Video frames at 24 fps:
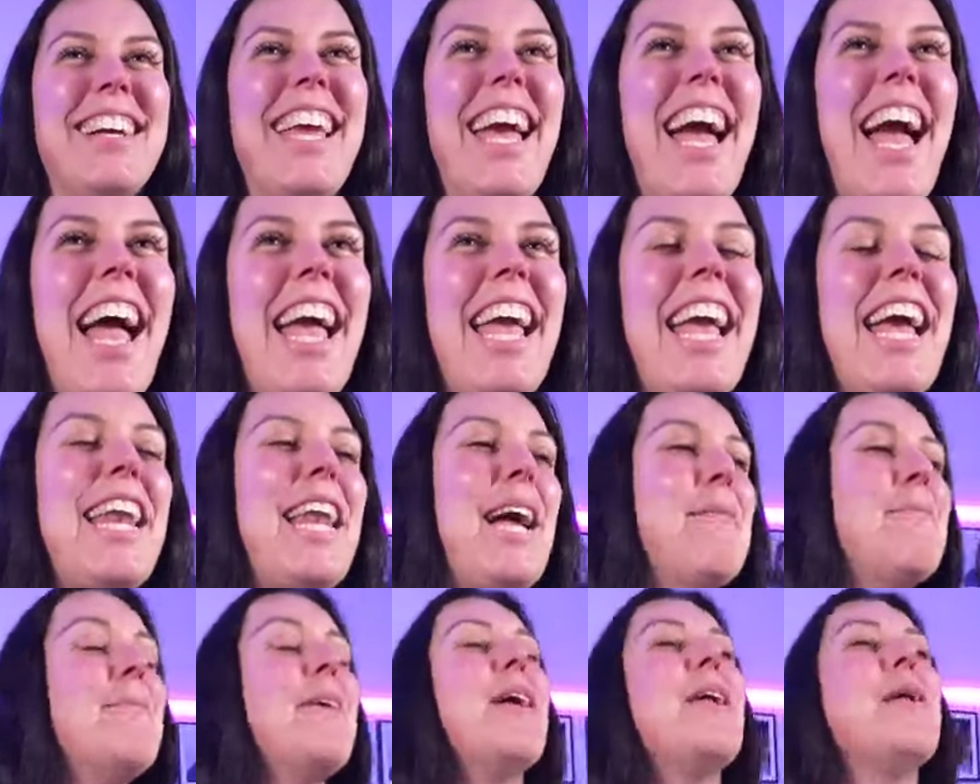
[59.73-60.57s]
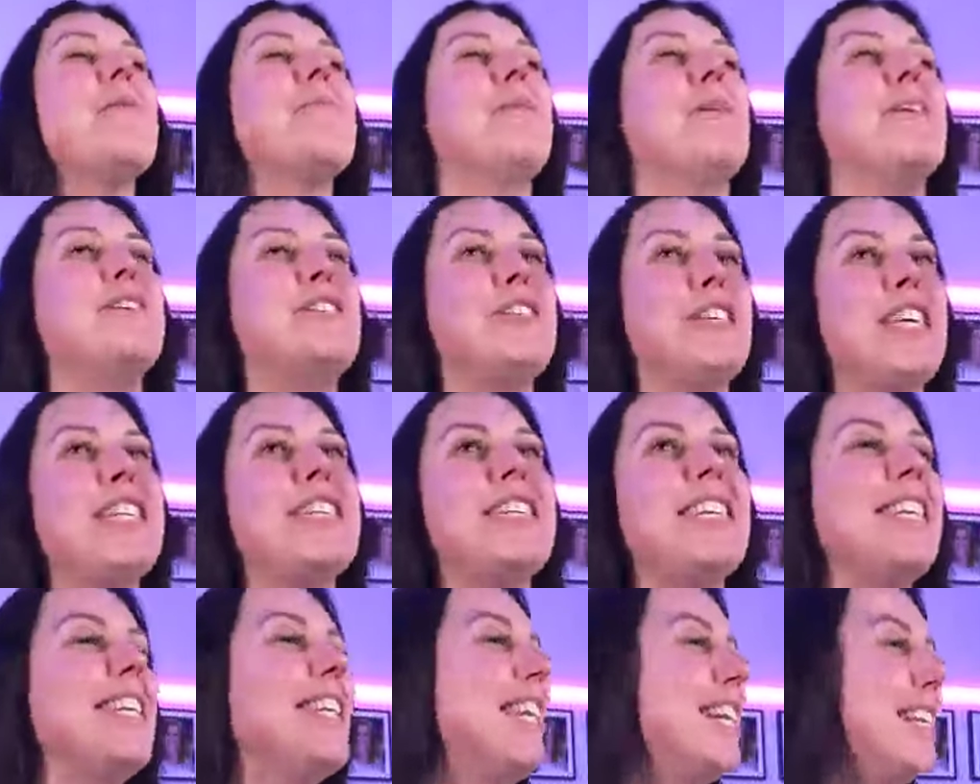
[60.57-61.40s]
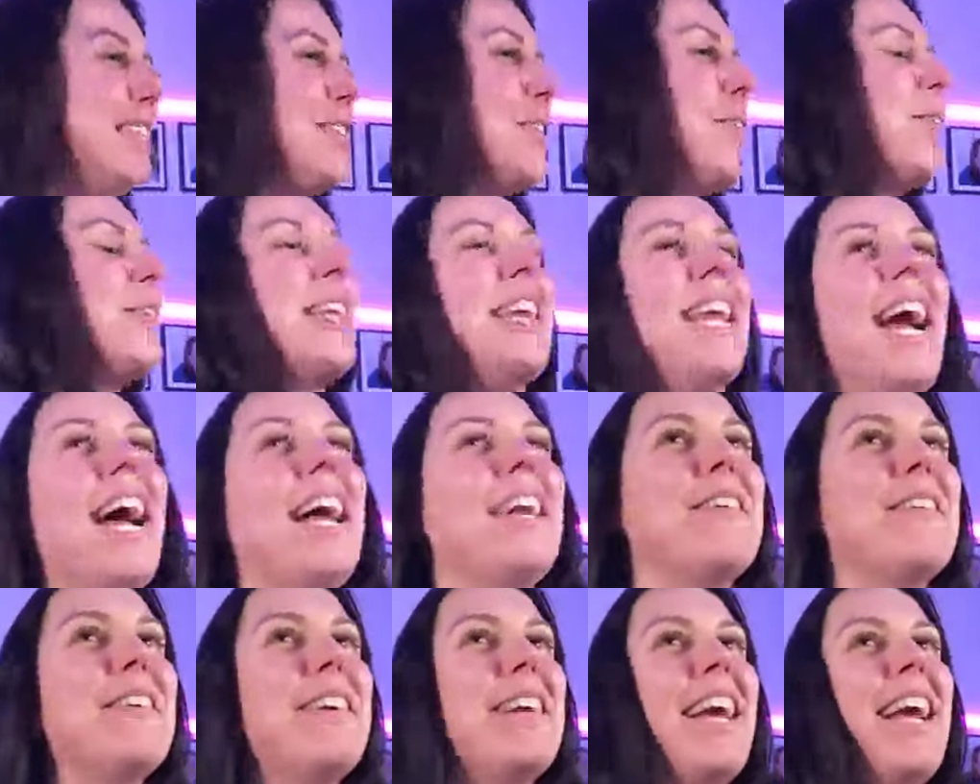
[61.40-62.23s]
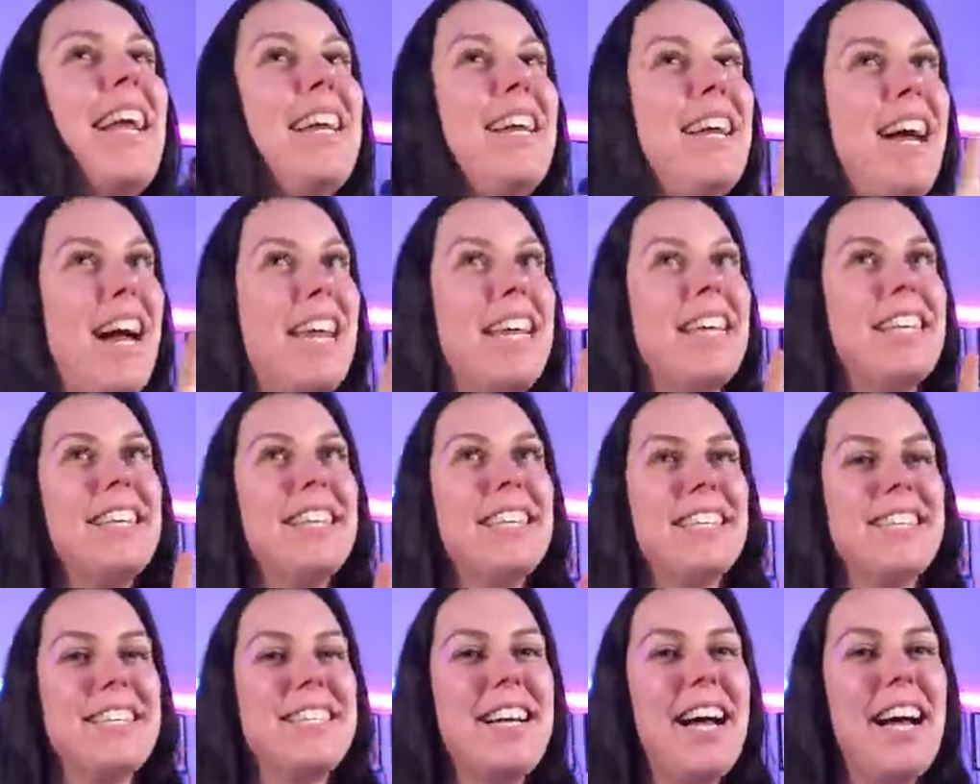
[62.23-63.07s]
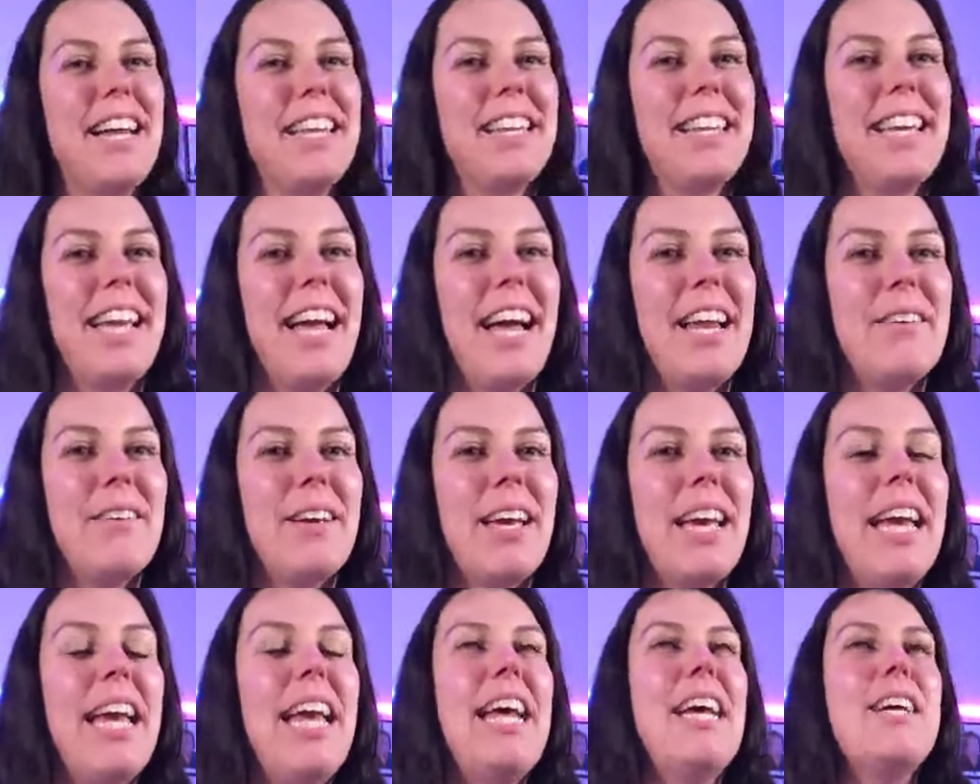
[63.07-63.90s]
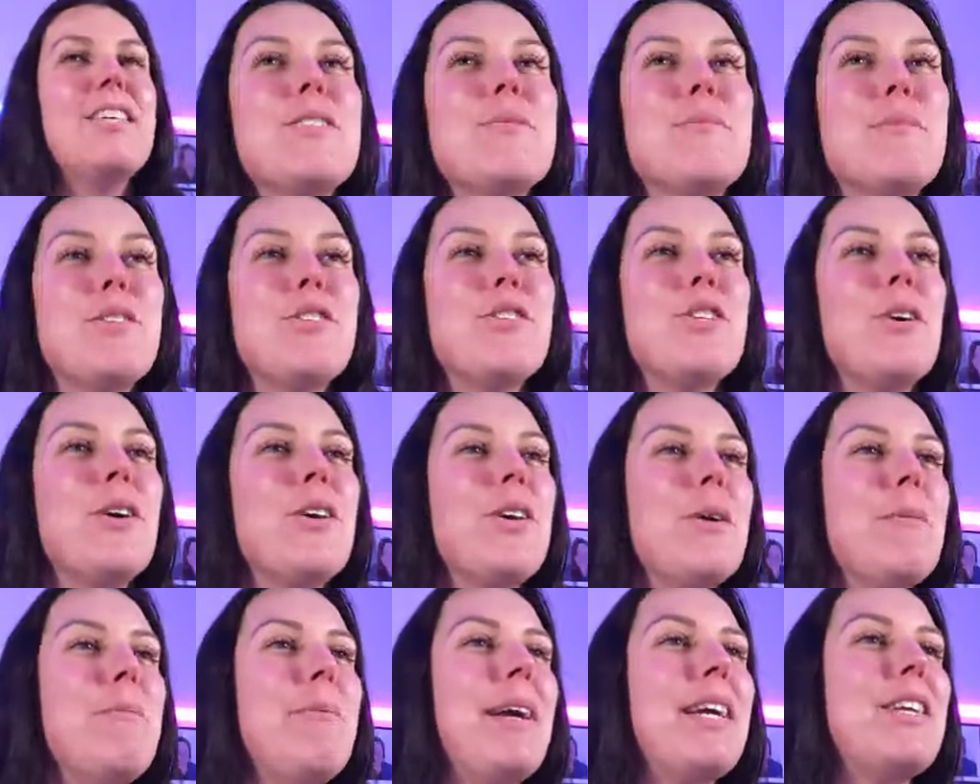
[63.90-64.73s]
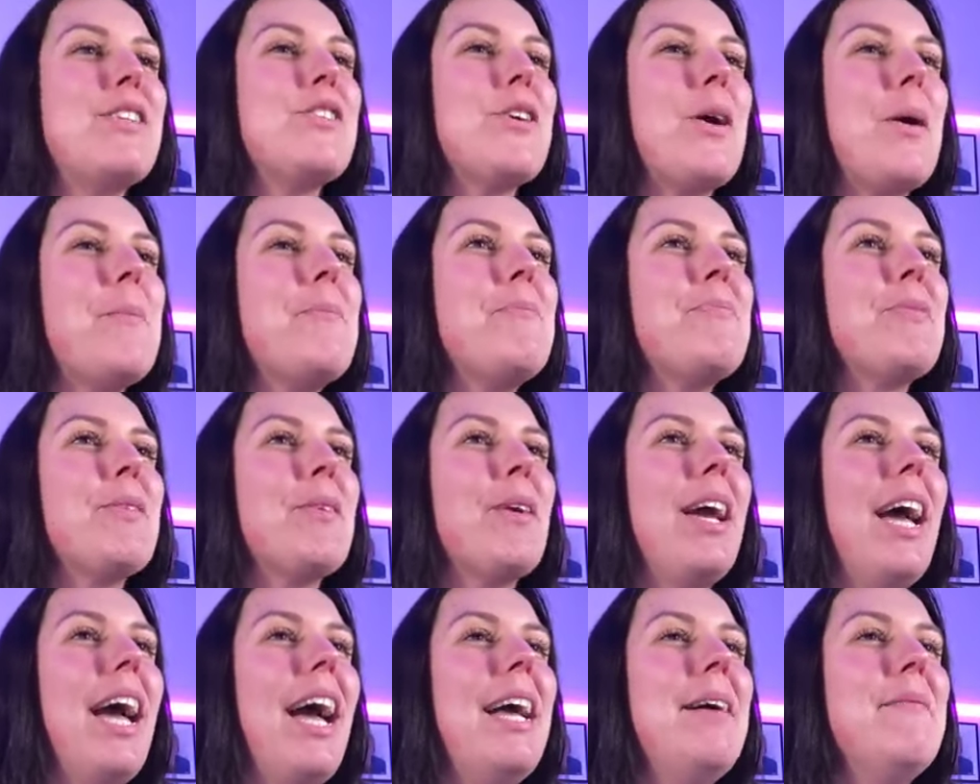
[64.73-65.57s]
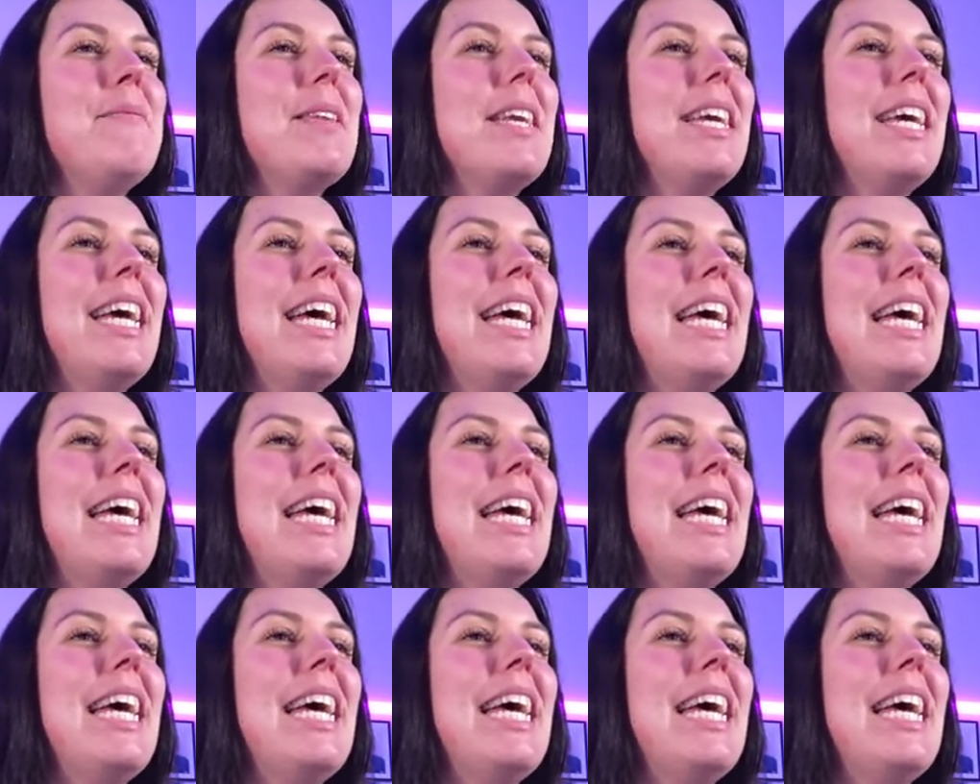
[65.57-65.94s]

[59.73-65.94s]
okay? And I'm gonna put Gigi in the adult category and not in the little toddler category. So I'm gonna show you a picture, okay?